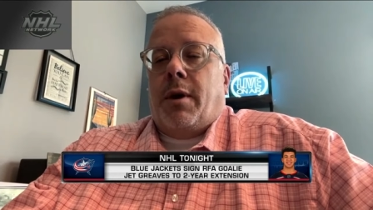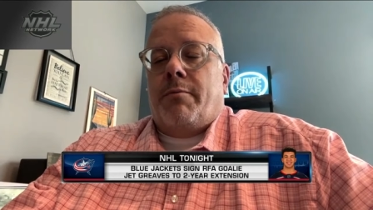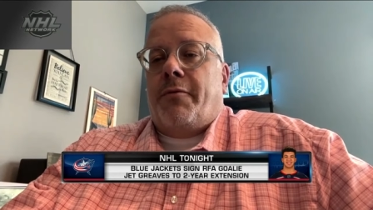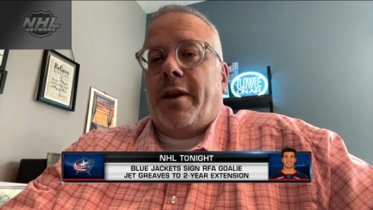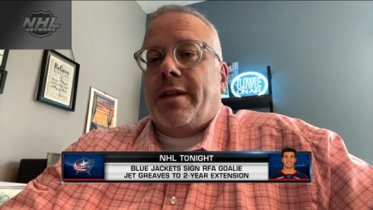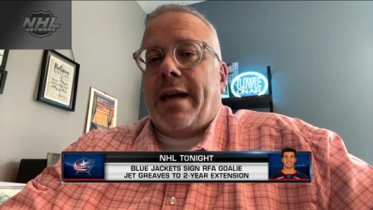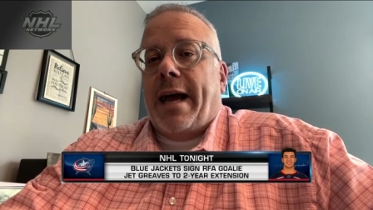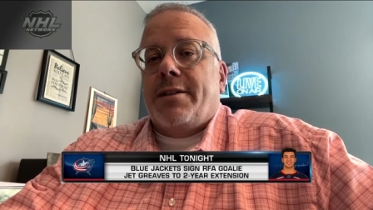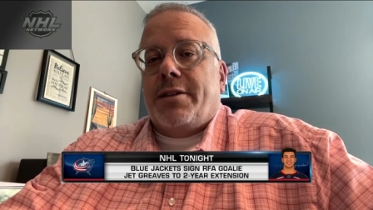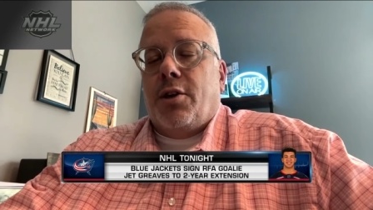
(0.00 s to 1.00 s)
a
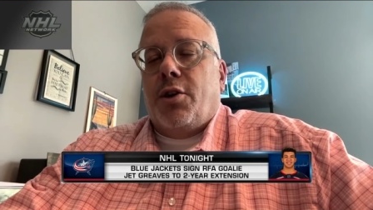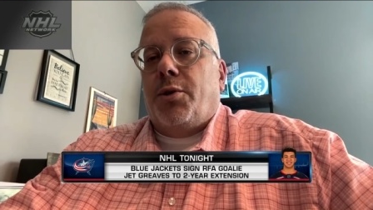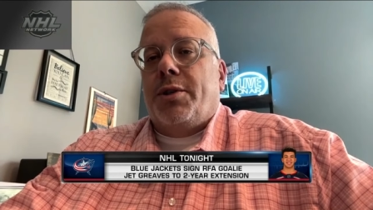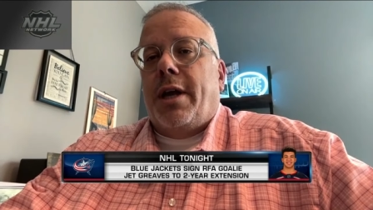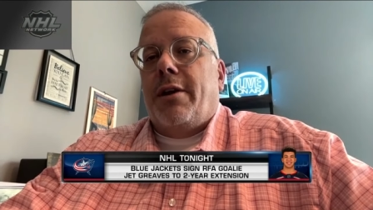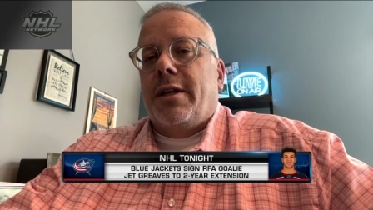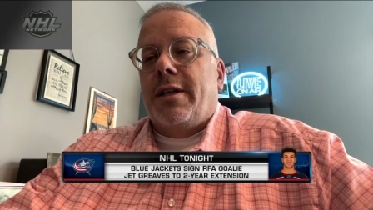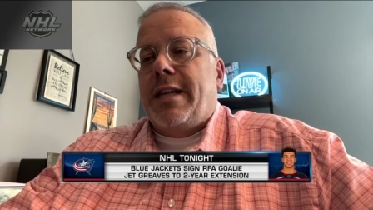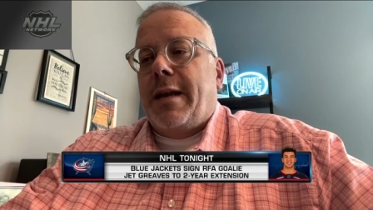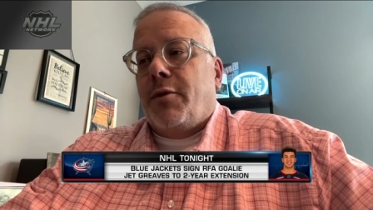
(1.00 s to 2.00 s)
fantastic goaltender on a
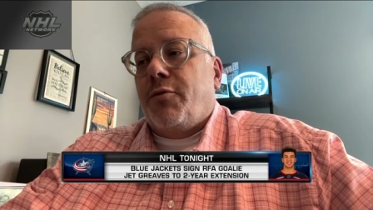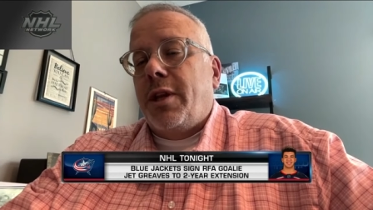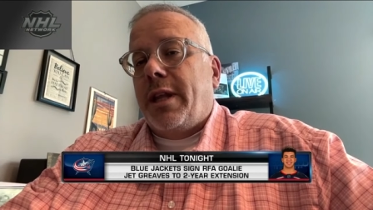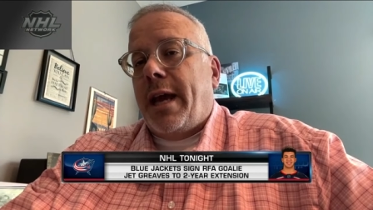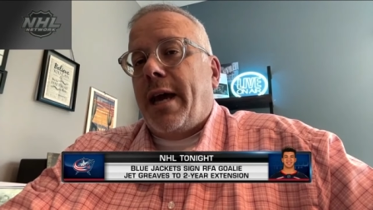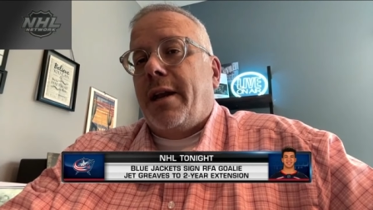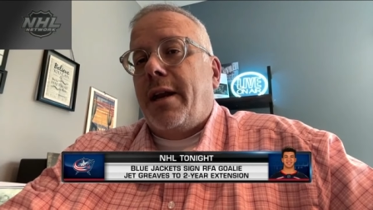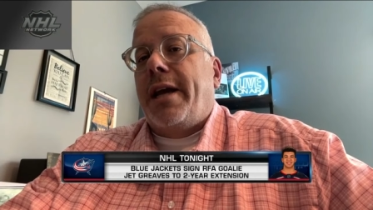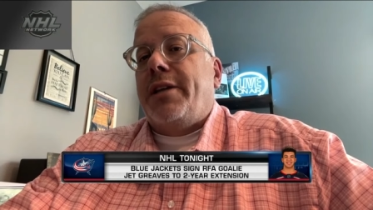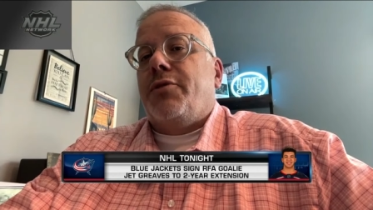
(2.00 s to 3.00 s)
team that really had a
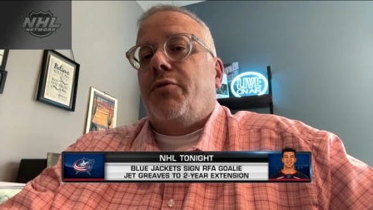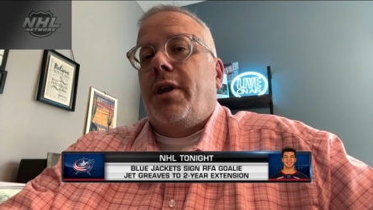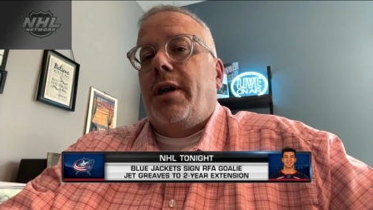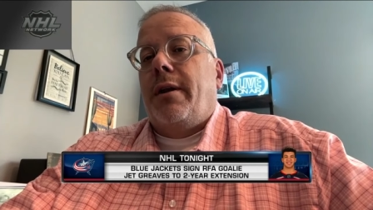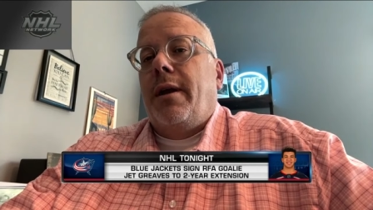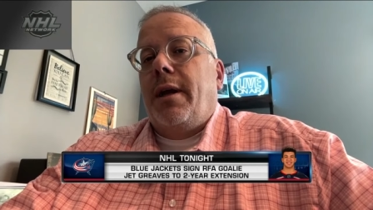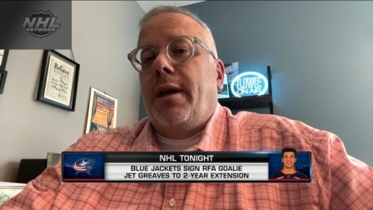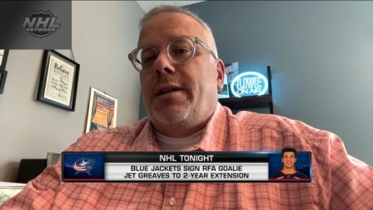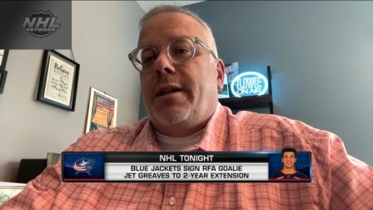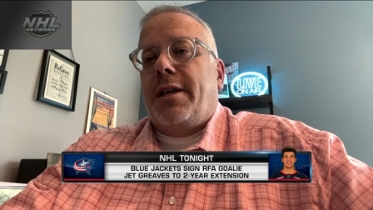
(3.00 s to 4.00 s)
nice run
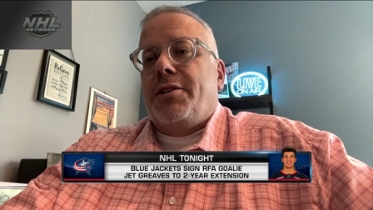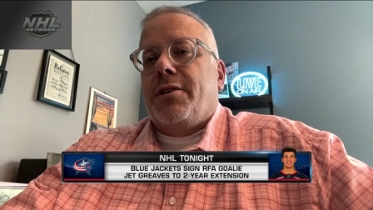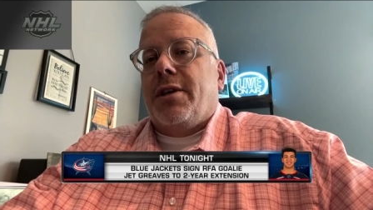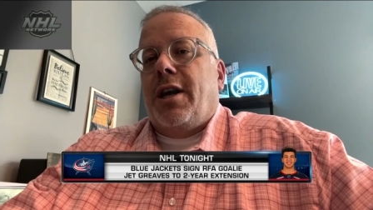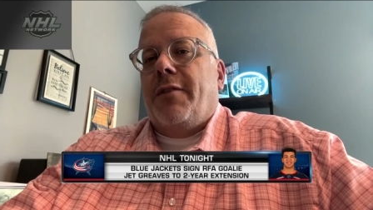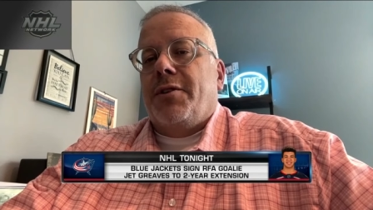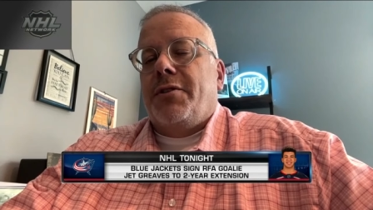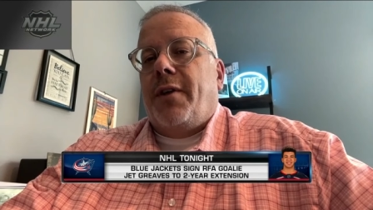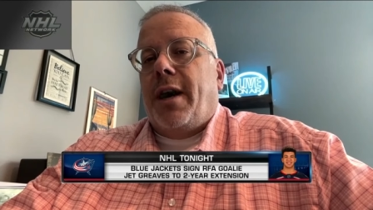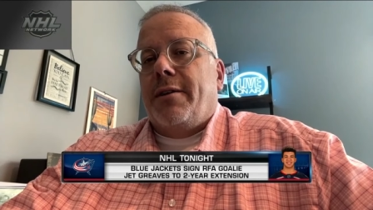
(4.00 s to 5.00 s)
to the Eastern Conference
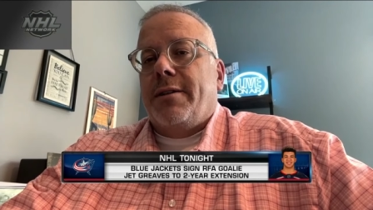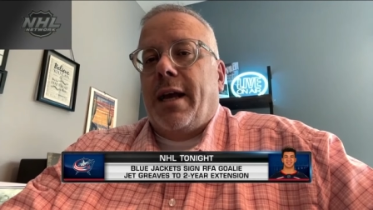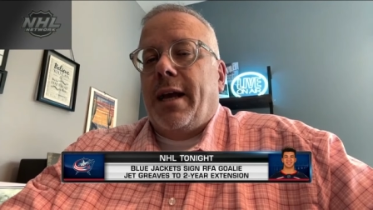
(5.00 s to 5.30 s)
Finals.